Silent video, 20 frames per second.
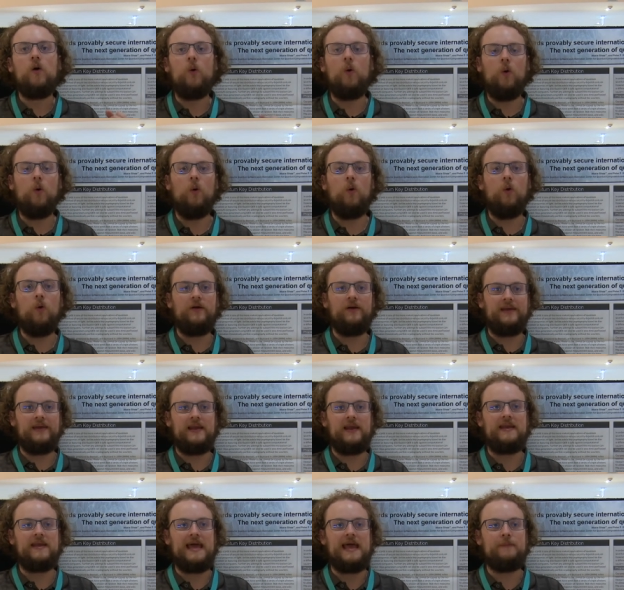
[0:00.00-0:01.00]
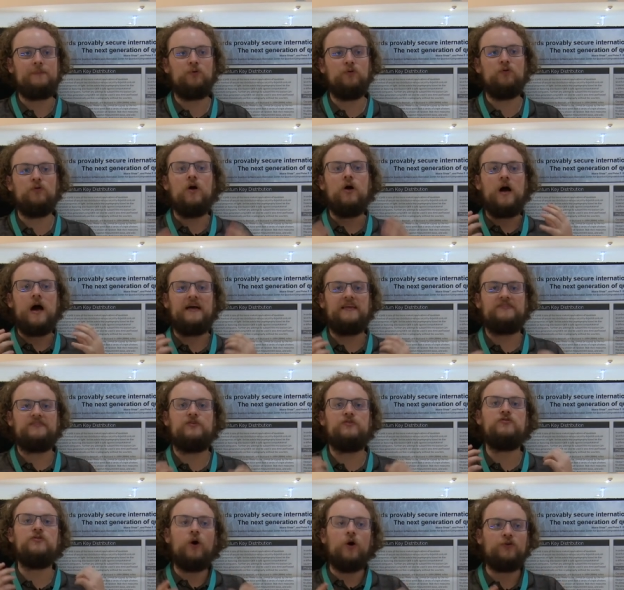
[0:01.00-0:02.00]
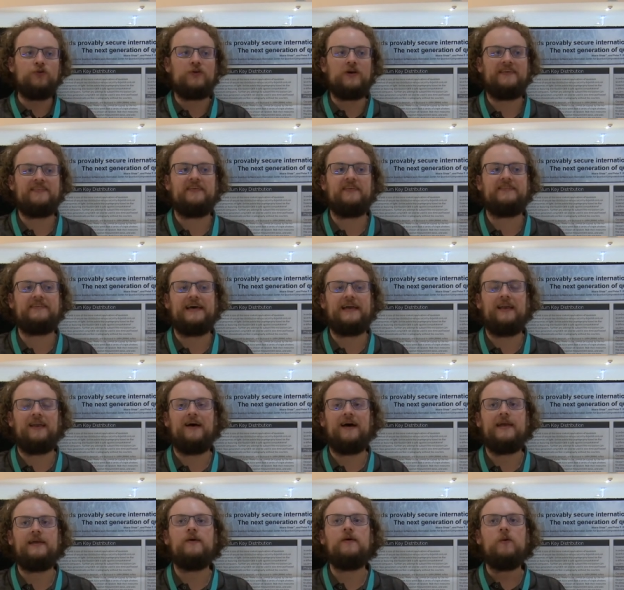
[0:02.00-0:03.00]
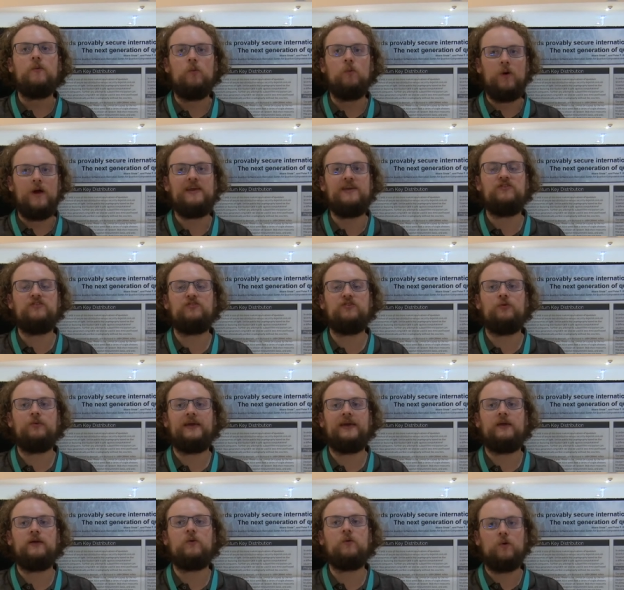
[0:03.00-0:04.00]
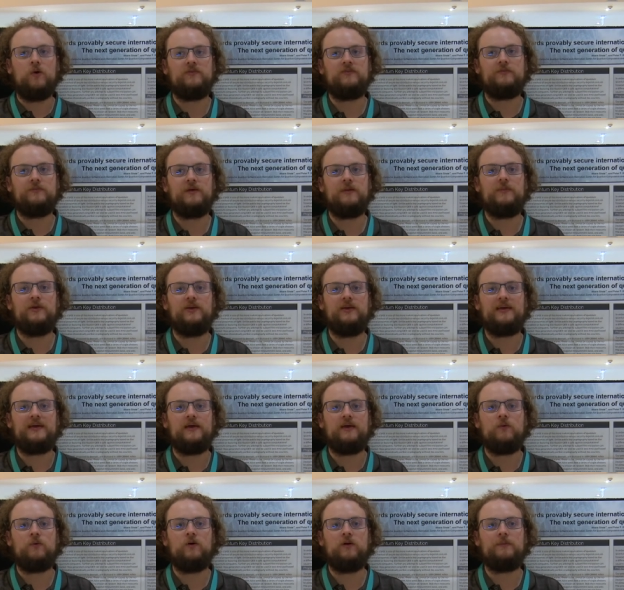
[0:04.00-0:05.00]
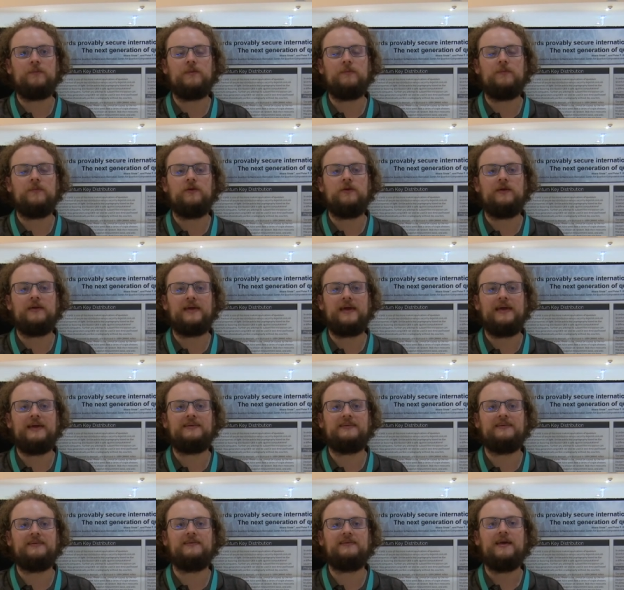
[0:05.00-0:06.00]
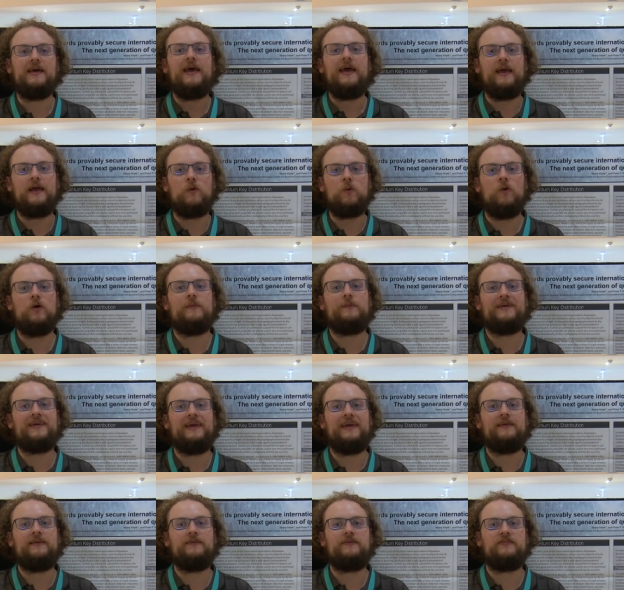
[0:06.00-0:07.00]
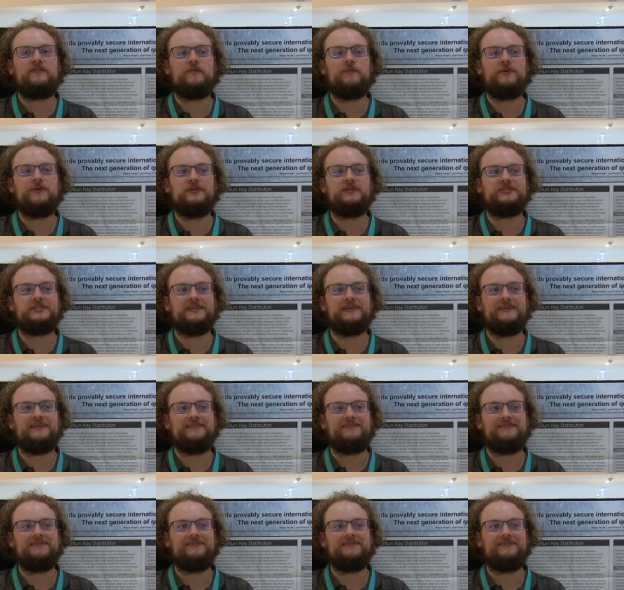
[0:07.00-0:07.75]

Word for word: or can enable us to not trust the satellite when doing quantum communication and quantum key distribution.